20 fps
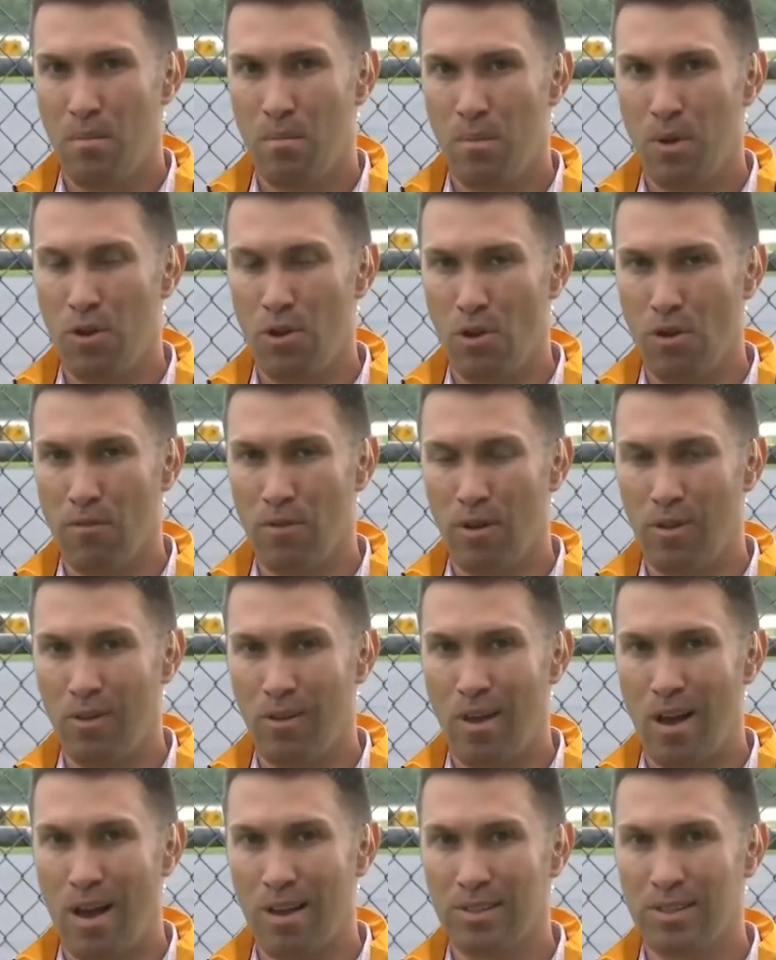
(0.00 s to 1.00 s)
Minerva
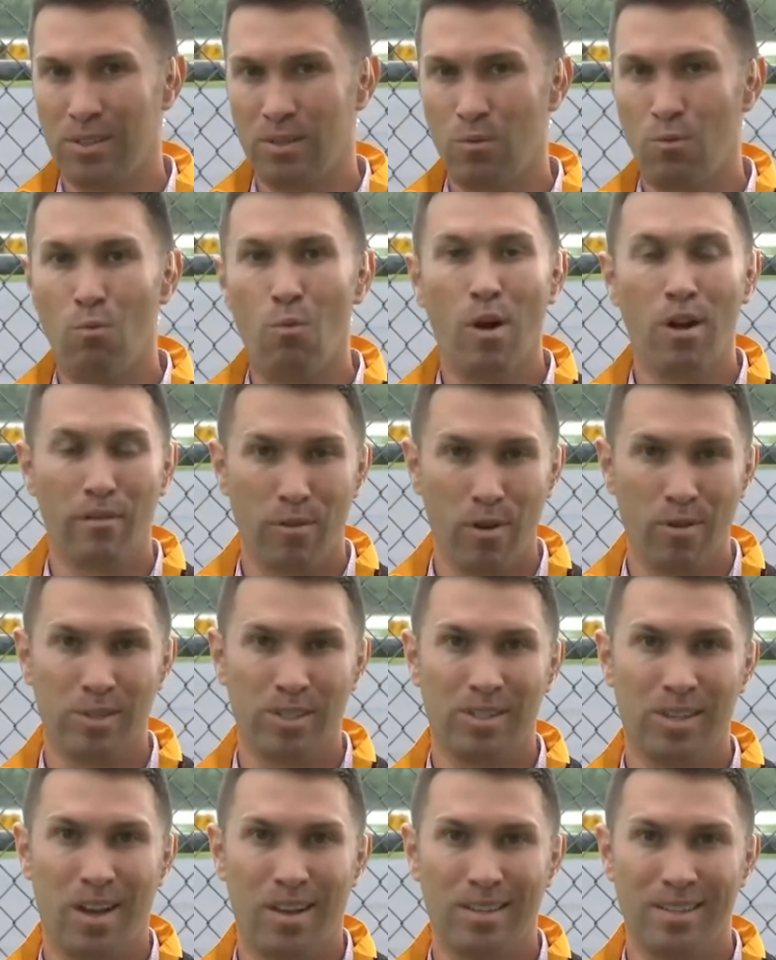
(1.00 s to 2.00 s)
lost one of her
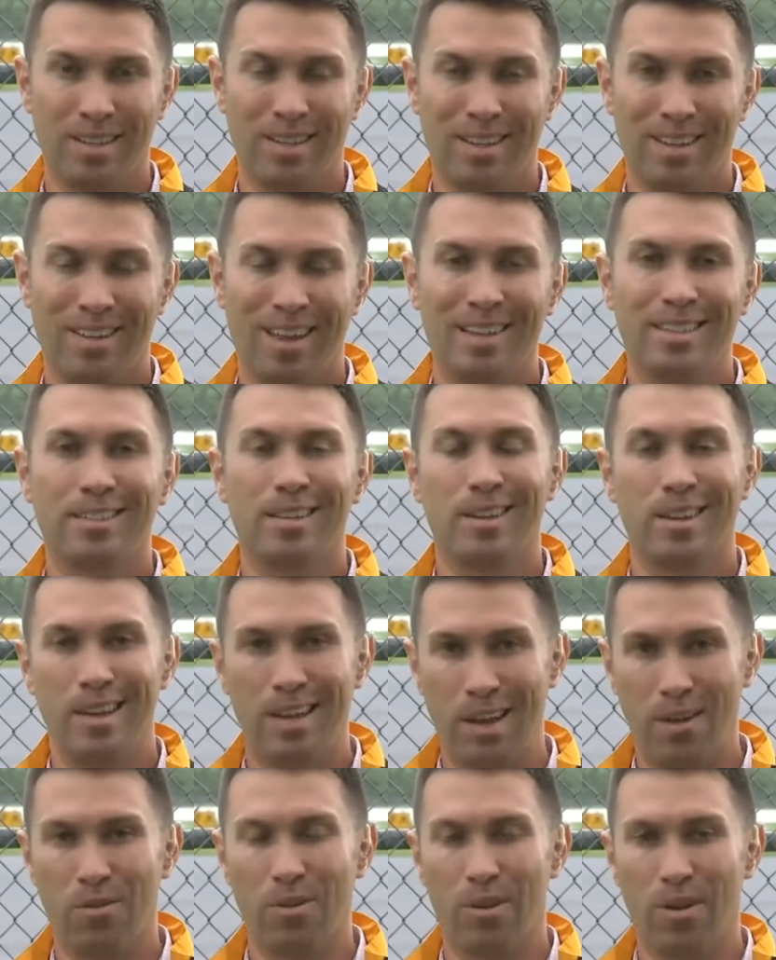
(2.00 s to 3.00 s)
sons less than a
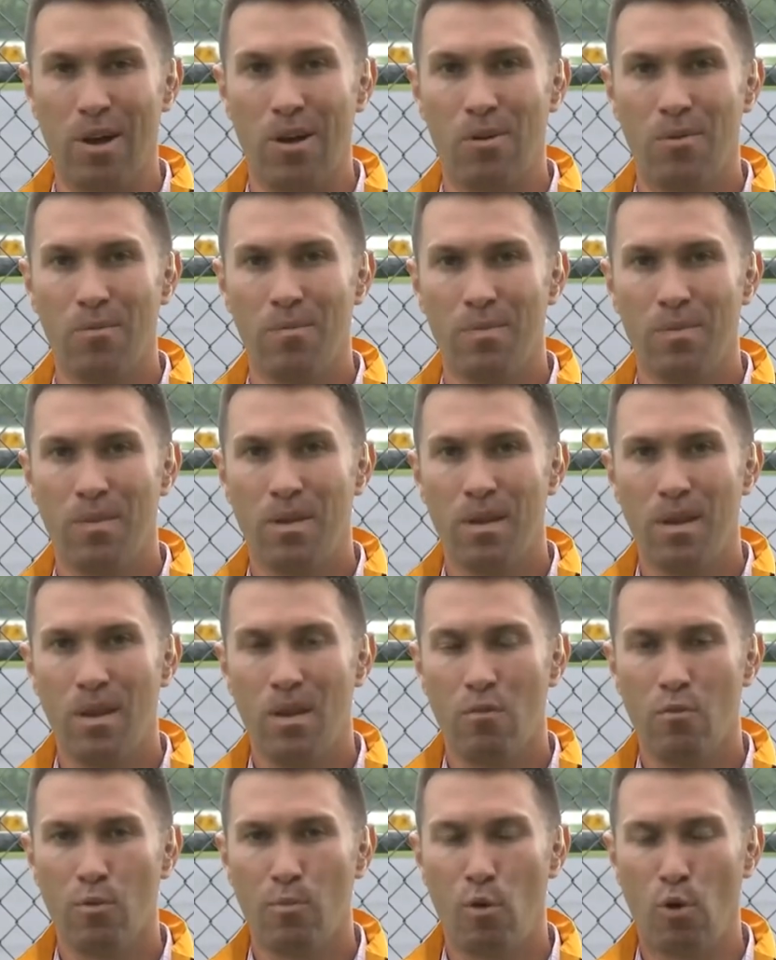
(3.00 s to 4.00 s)
year ago.
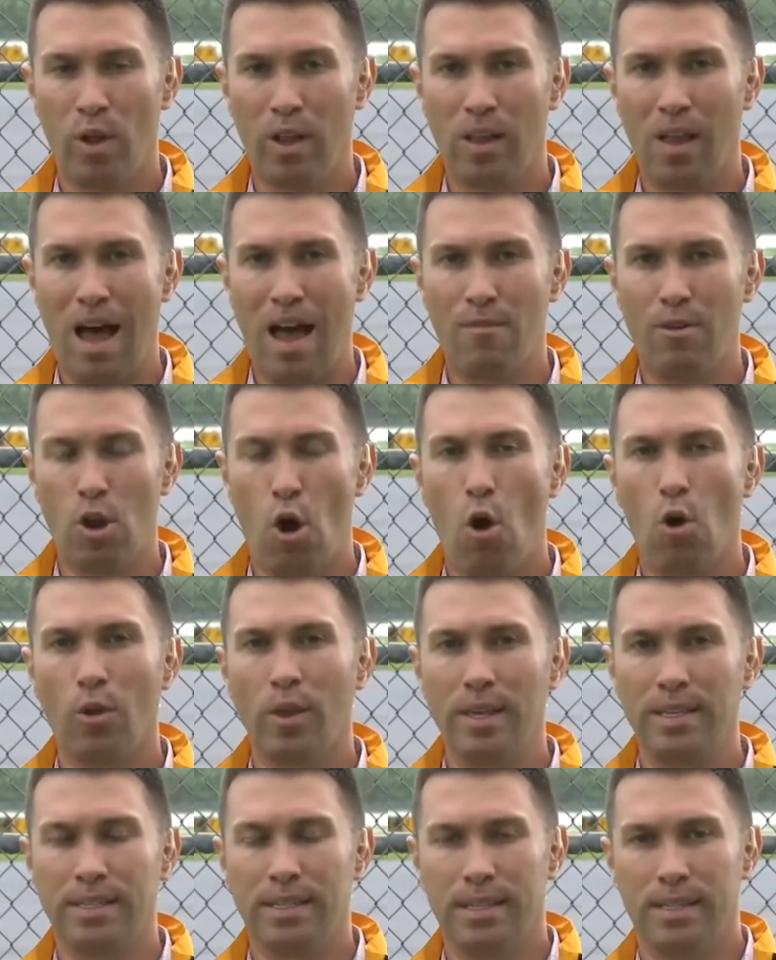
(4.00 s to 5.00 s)
Reporting live in
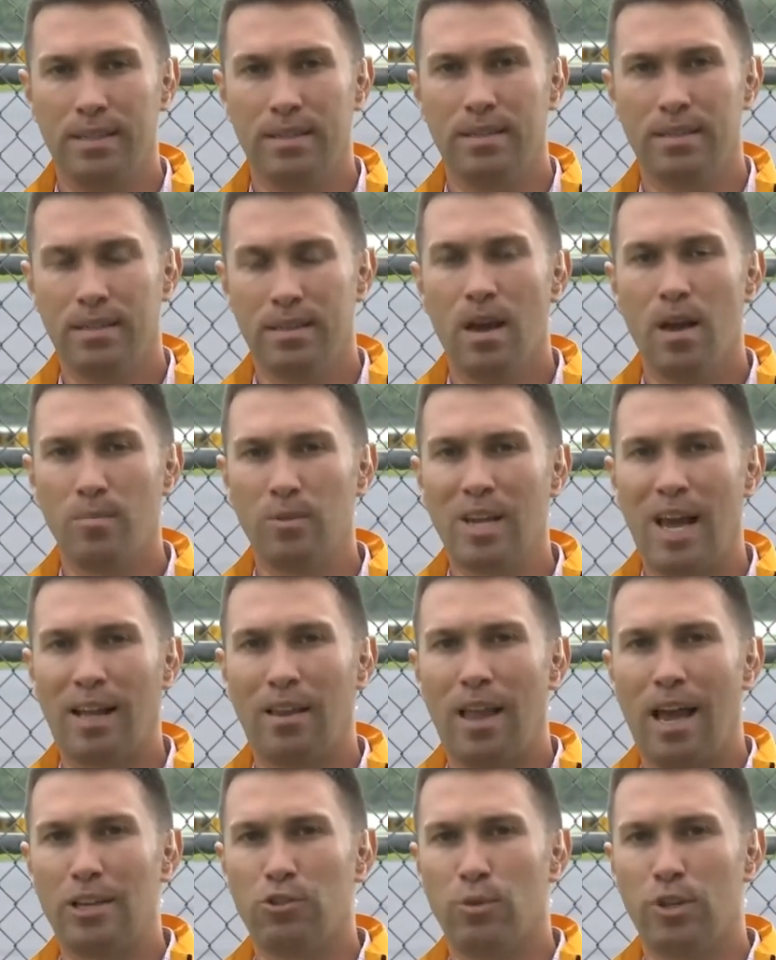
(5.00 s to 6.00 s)
Arlington, I'm
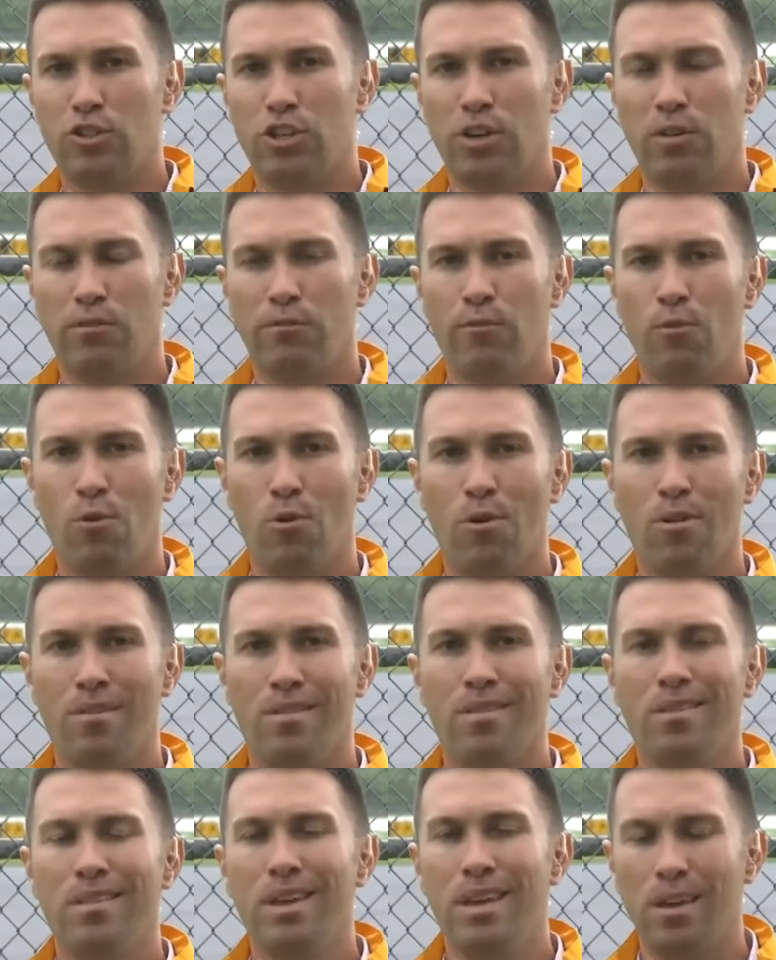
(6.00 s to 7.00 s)
Zach Lashway, Channel 4,
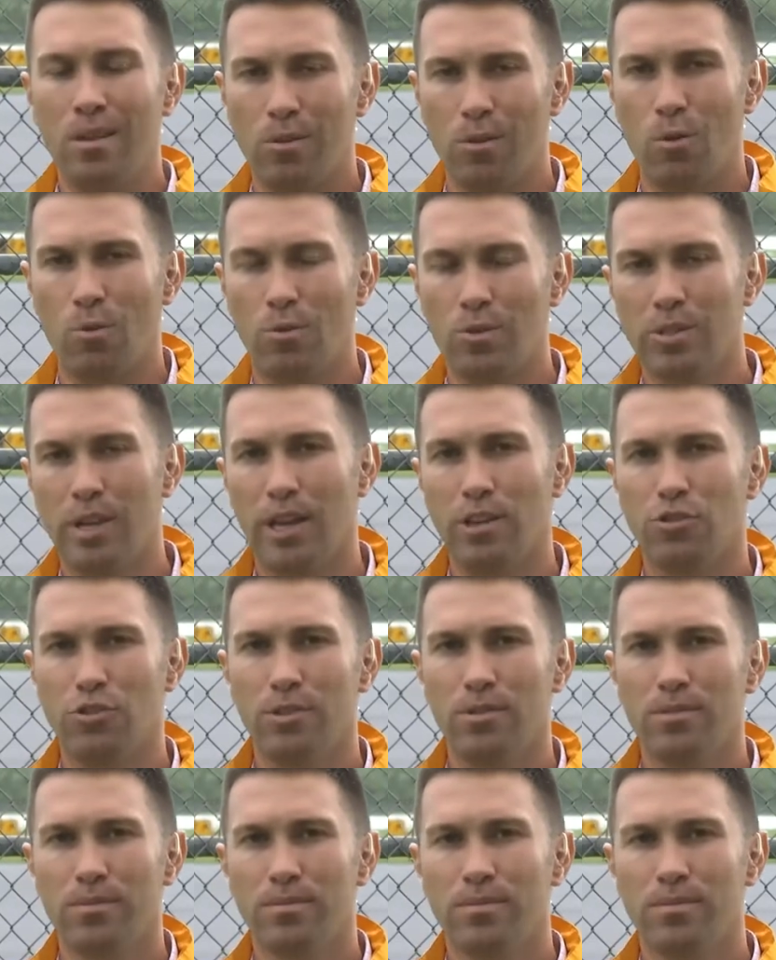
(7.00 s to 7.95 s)
the local station.